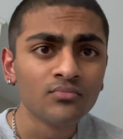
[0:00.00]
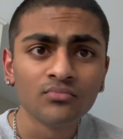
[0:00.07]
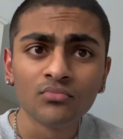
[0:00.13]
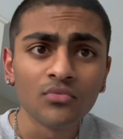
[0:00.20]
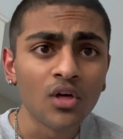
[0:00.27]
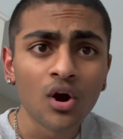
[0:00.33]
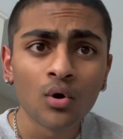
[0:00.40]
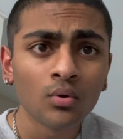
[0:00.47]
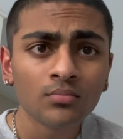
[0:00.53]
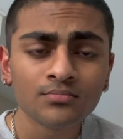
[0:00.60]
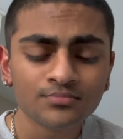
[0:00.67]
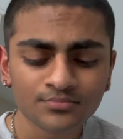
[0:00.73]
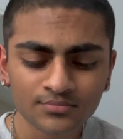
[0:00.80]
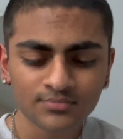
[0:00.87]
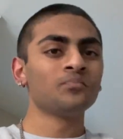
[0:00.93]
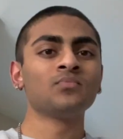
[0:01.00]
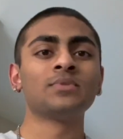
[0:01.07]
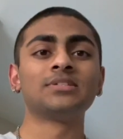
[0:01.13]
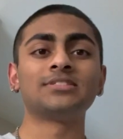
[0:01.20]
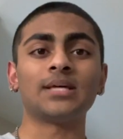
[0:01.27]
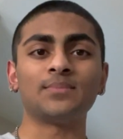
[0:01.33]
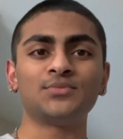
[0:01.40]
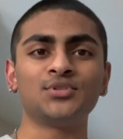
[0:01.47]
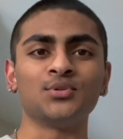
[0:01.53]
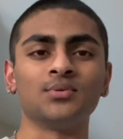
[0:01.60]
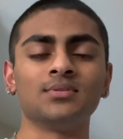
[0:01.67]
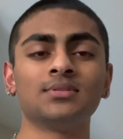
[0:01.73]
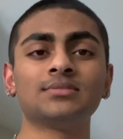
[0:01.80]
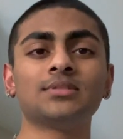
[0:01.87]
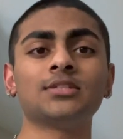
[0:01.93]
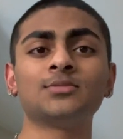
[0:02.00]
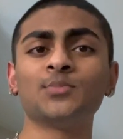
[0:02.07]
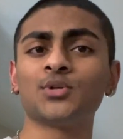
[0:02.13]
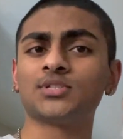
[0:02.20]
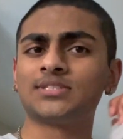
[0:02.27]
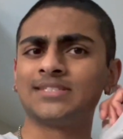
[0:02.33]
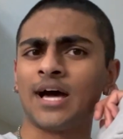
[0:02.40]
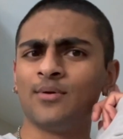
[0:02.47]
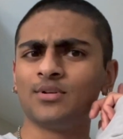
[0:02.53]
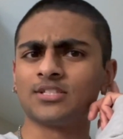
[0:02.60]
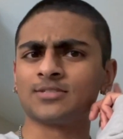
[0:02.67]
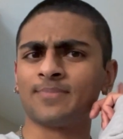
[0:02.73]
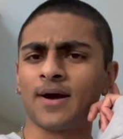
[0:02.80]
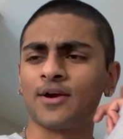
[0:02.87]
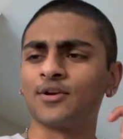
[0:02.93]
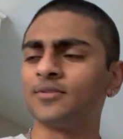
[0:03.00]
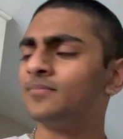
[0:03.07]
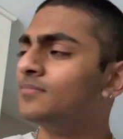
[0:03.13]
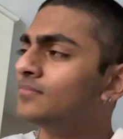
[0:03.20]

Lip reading: No. Step 2, does the milk sound expired?